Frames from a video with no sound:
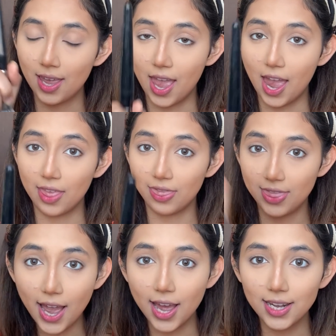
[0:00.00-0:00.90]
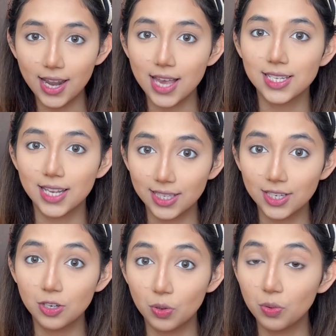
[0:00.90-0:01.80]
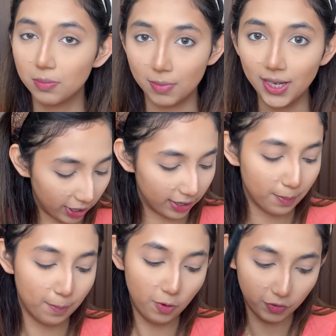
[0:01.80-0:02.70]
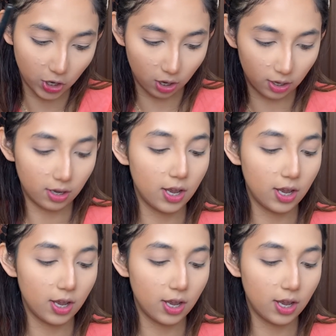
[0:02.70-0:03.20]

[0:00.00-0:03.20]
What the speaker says: And that has nothing to do with money. Moving on.